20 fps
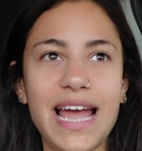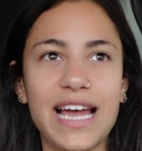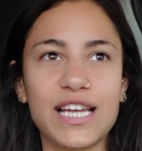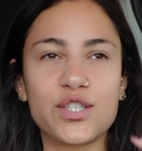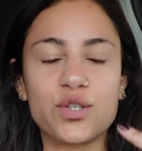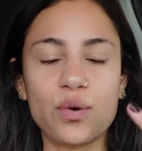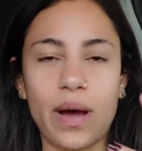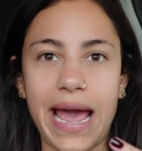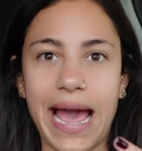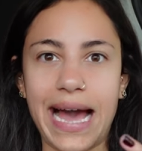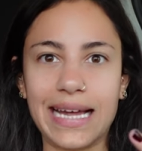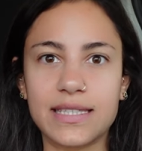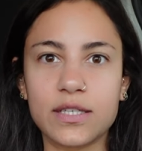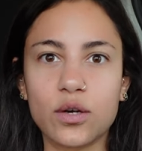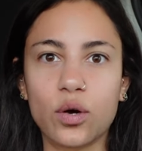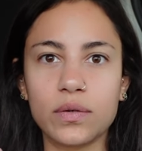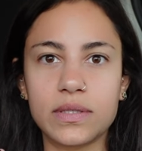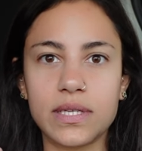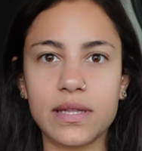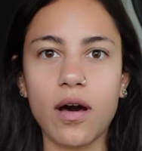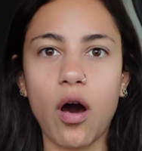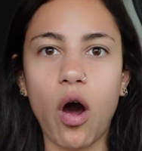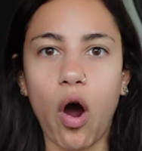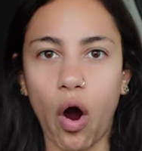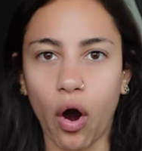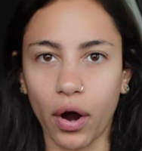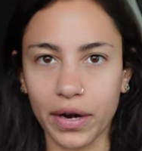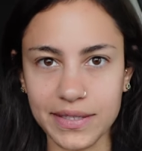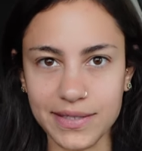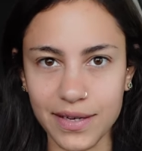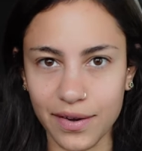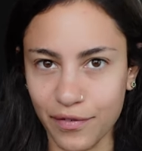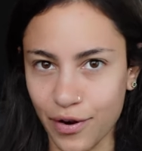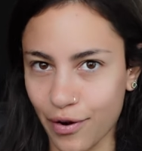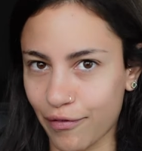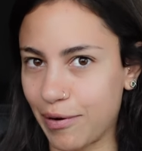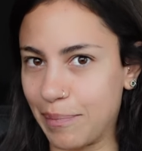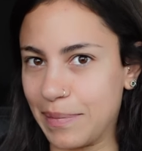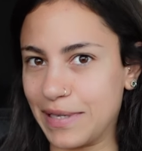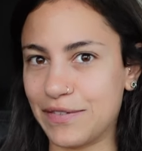And so I had to go to the heart of
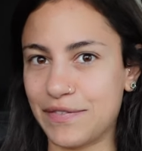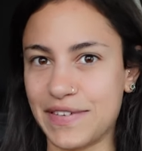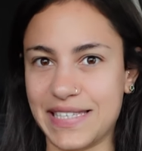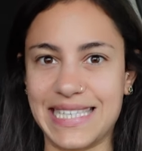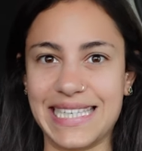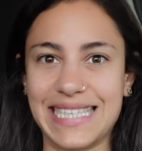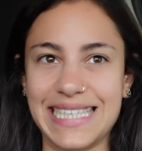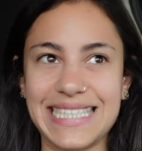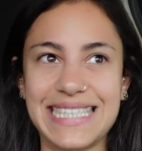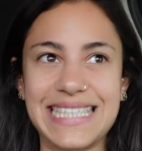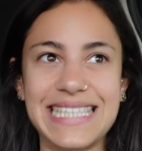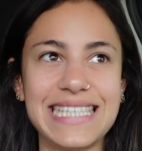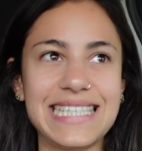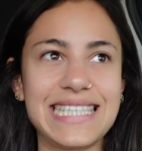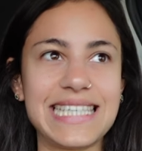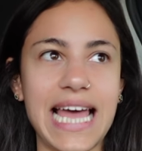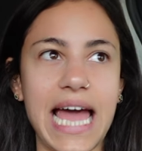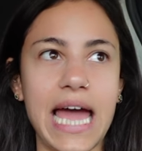government facilities,